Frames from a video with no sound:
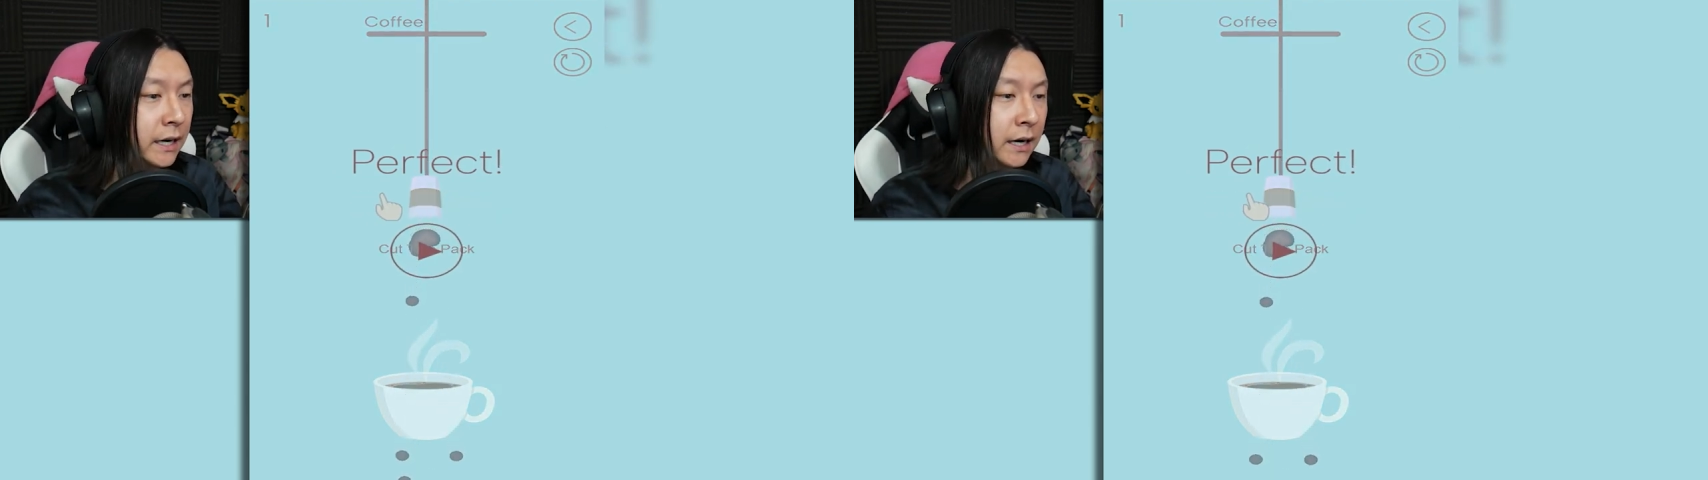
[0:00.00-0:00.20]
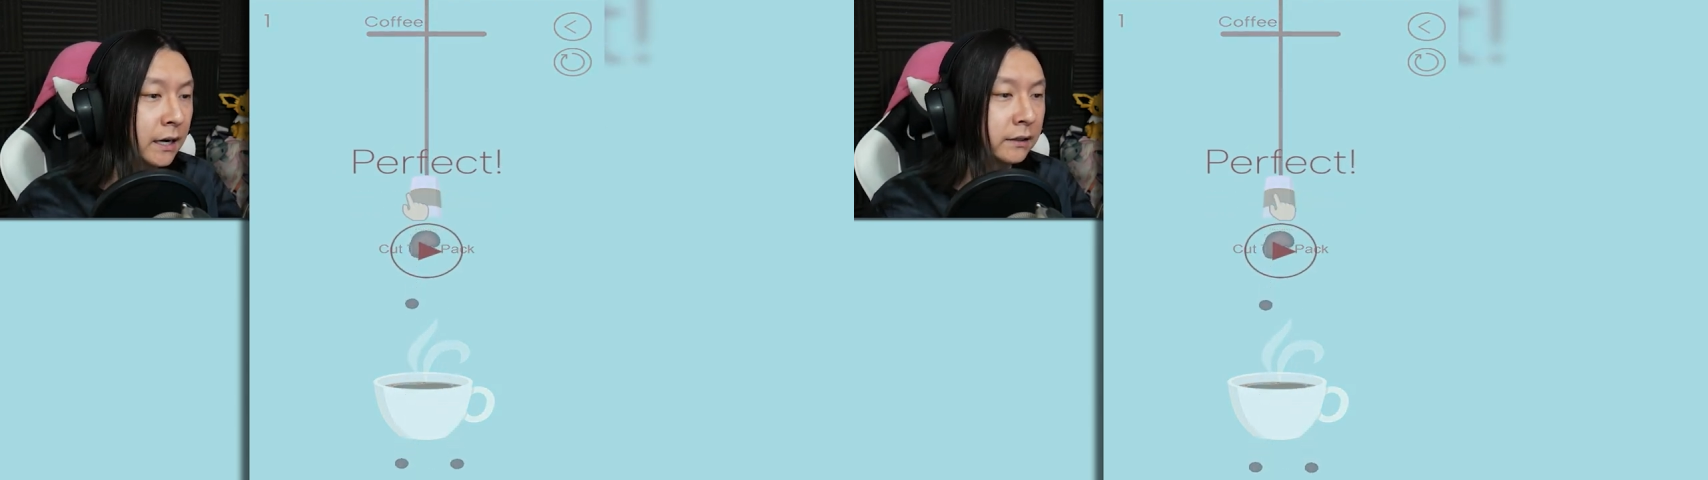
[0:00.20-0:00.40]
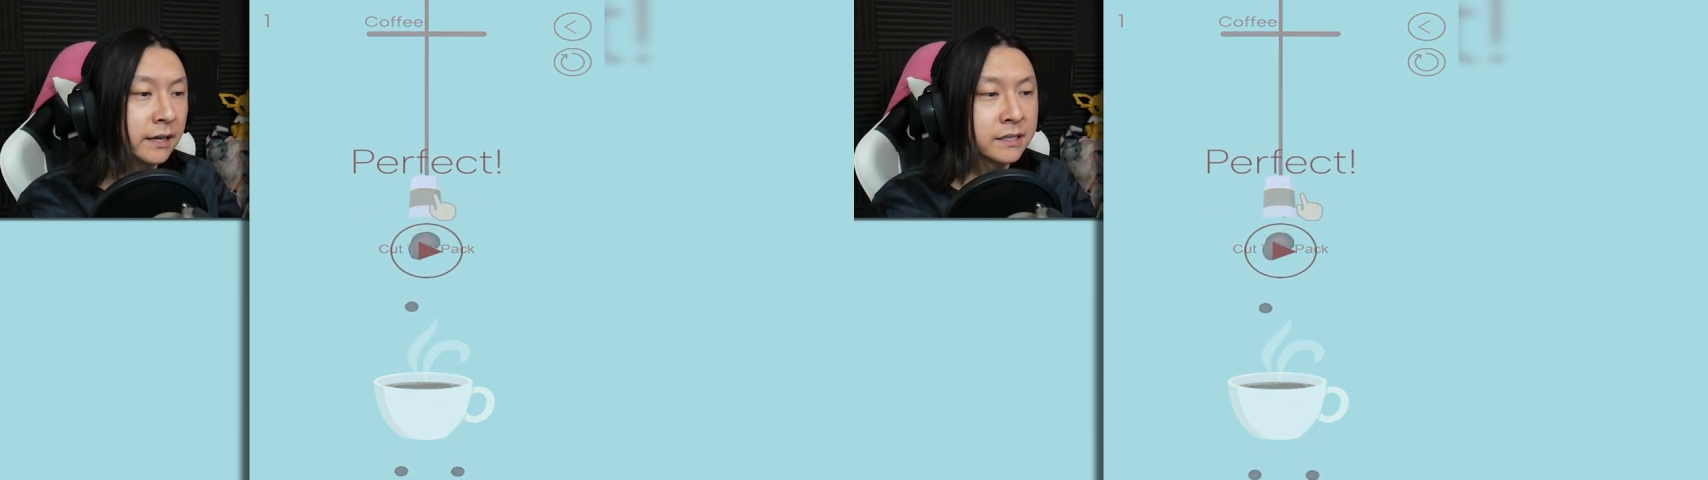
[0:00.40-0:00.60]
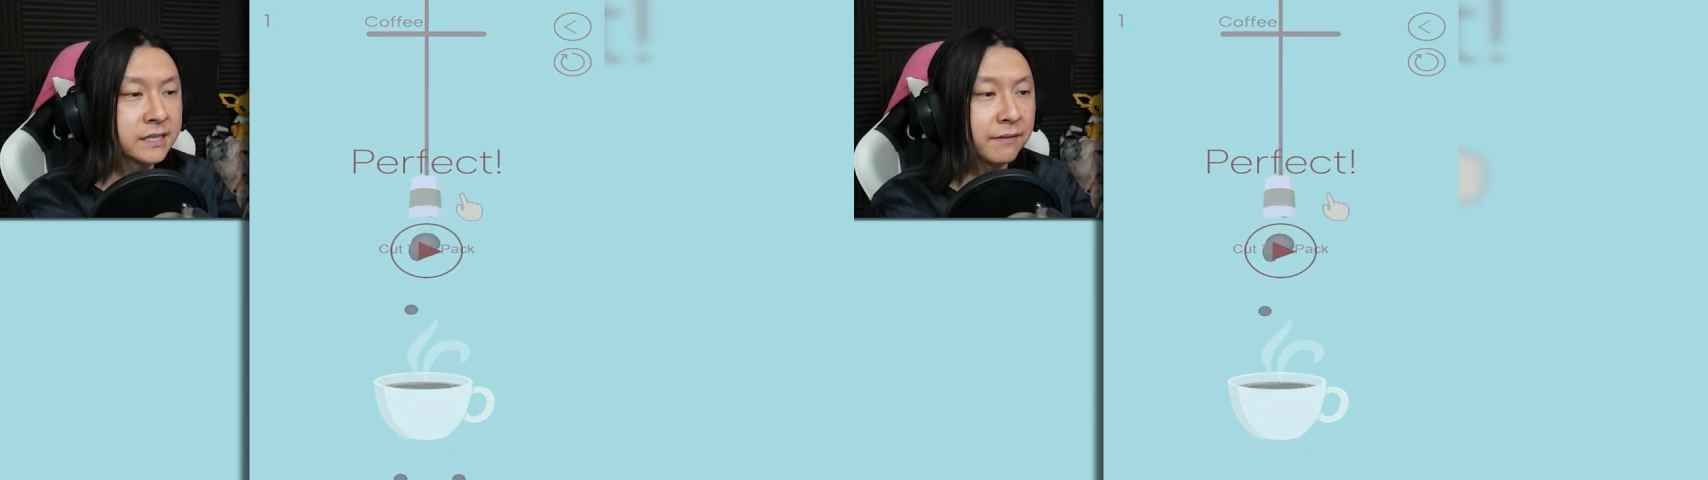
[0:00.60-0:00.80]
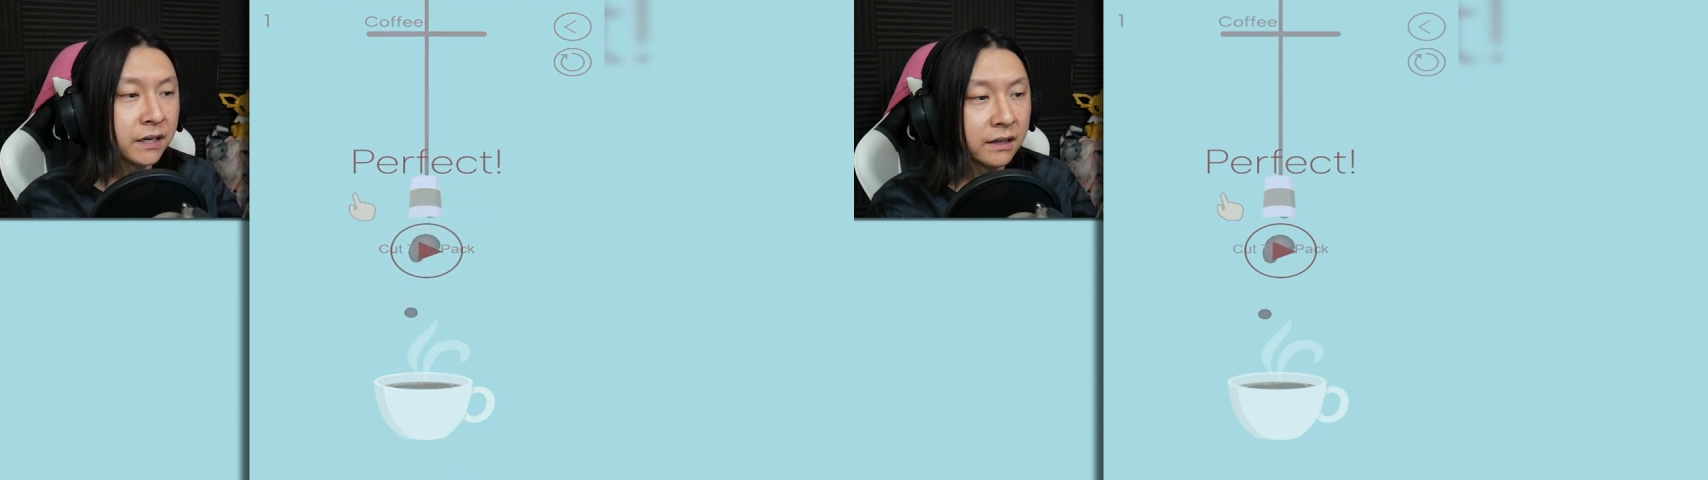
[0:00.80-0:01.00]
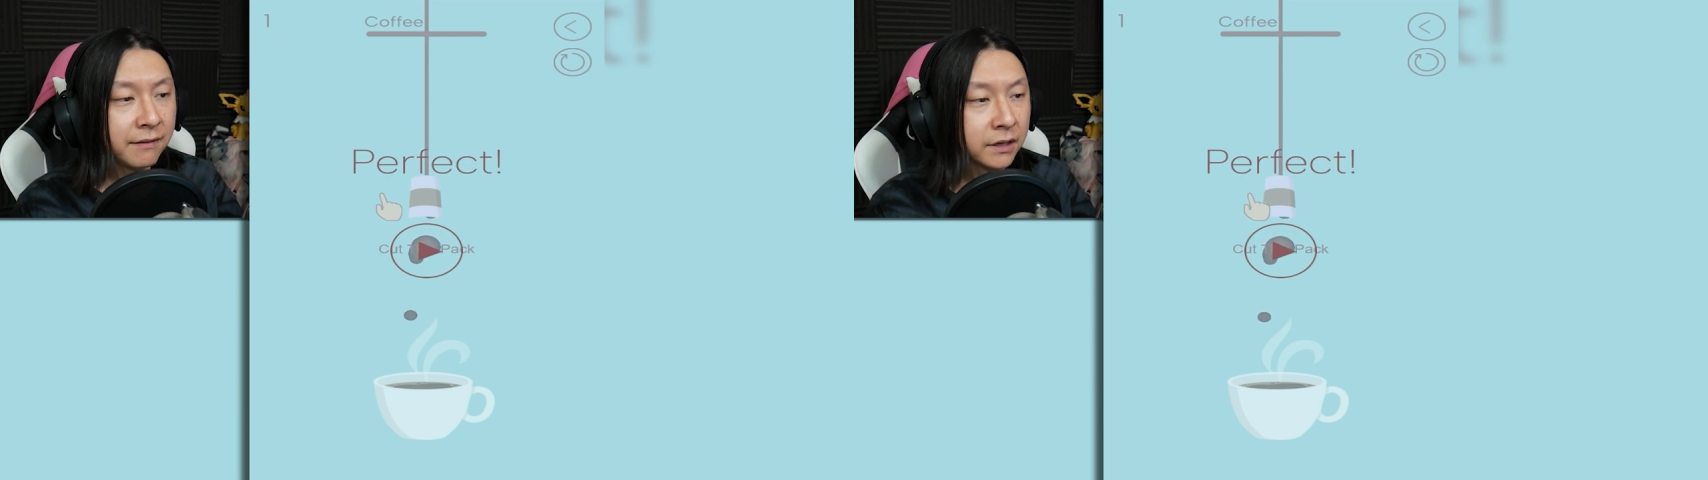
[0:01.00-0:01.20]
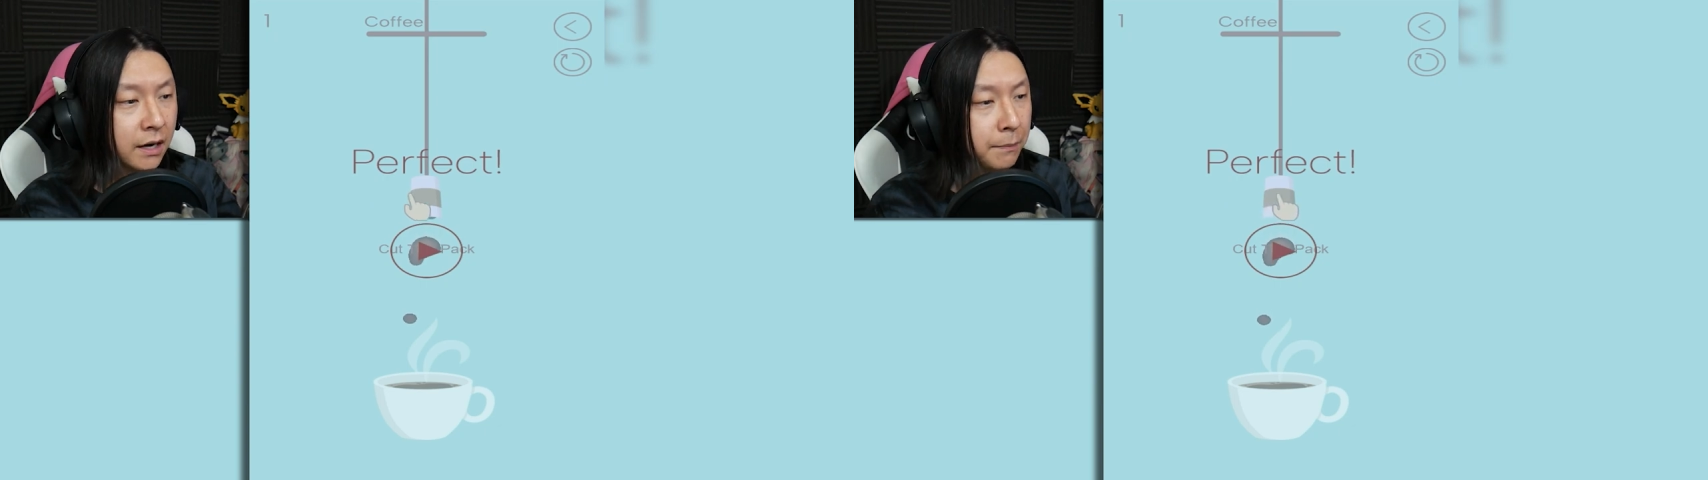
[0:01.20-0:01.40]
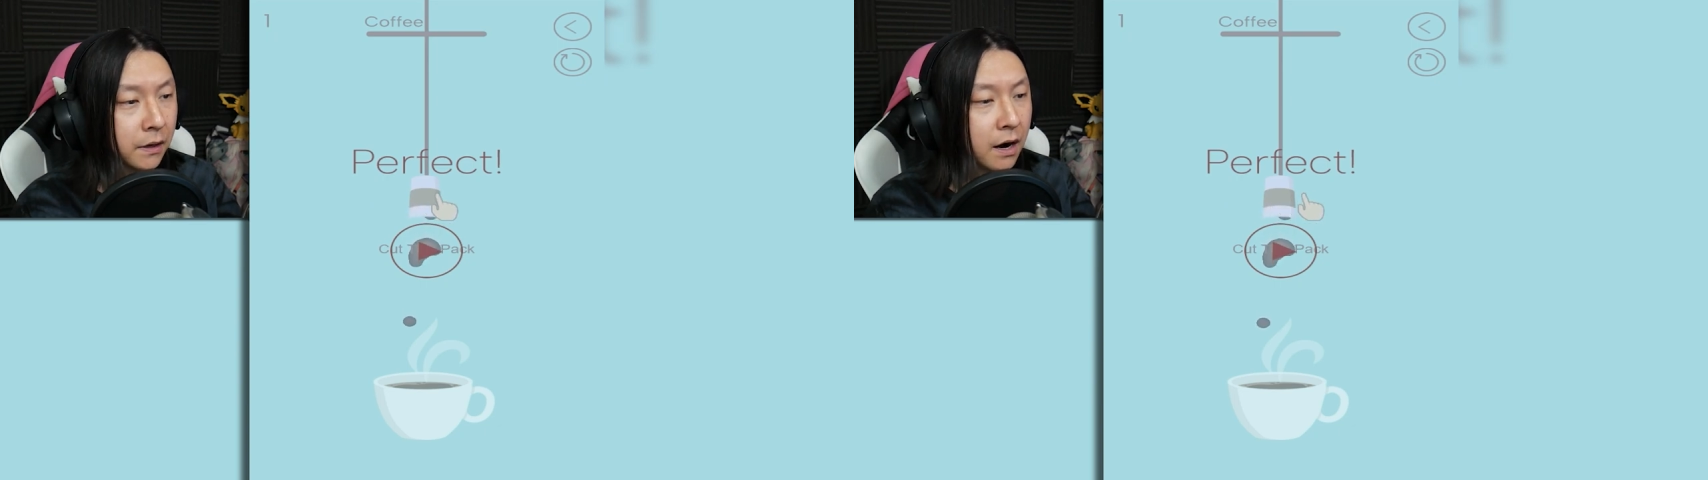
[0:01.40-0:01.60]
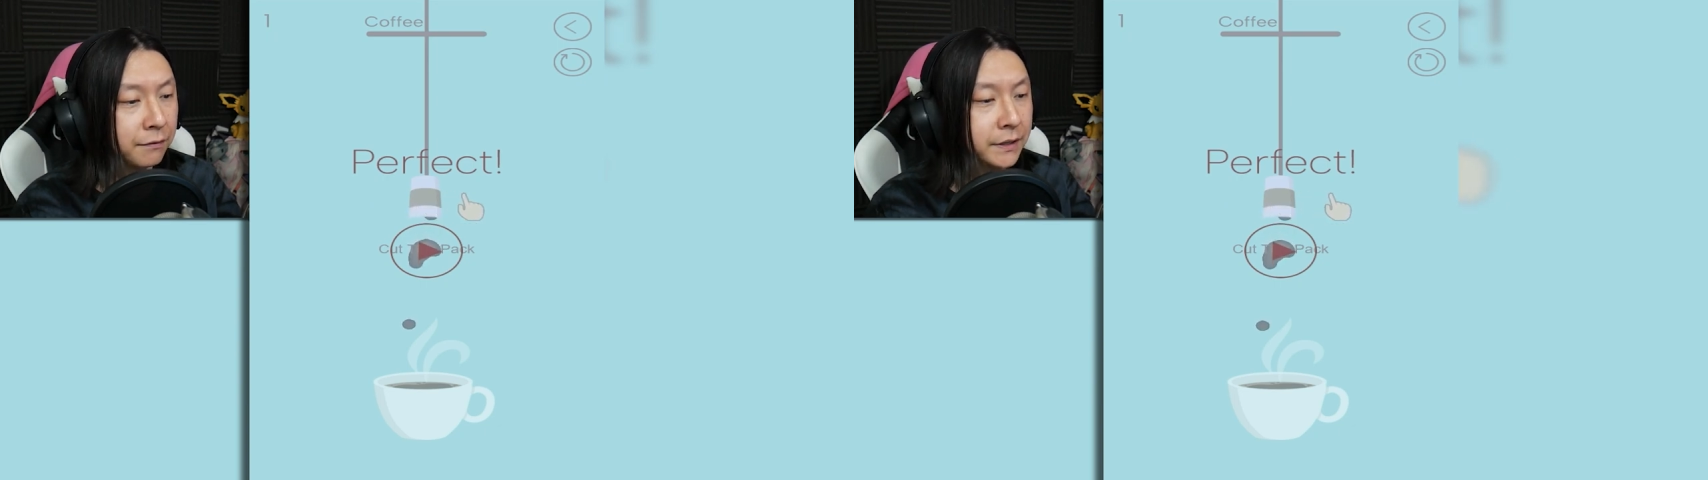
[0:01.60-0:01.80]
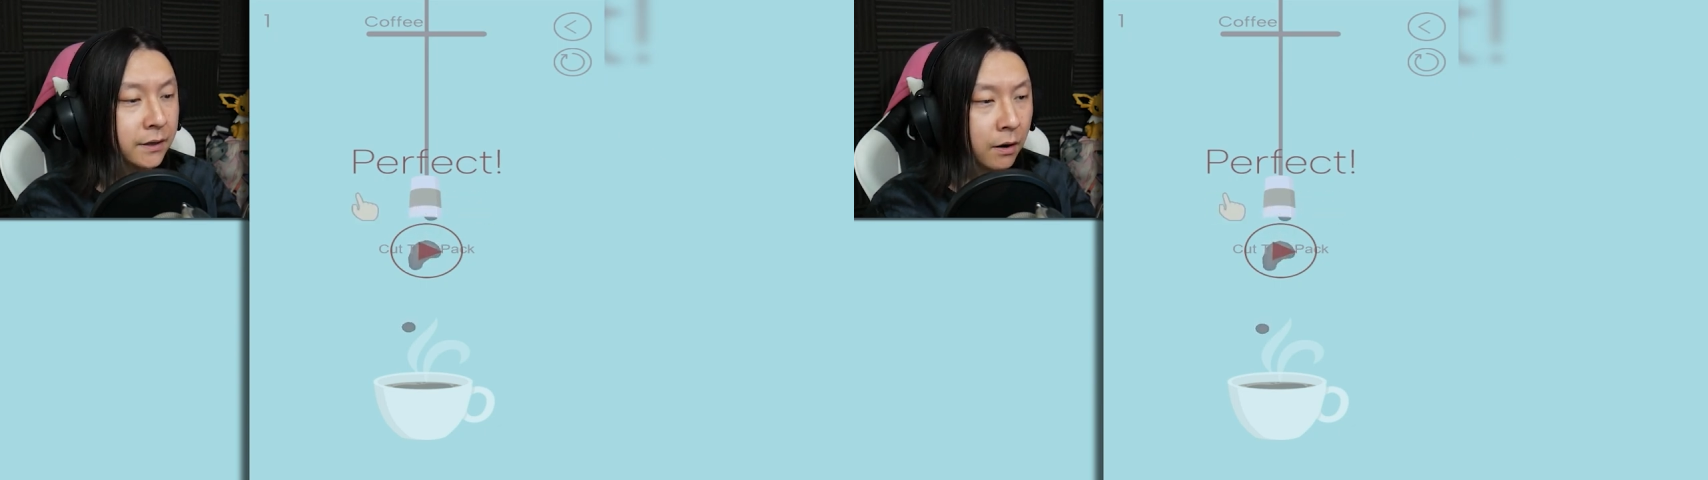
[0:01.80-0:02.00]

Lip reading: 7-Eleven cup of coffee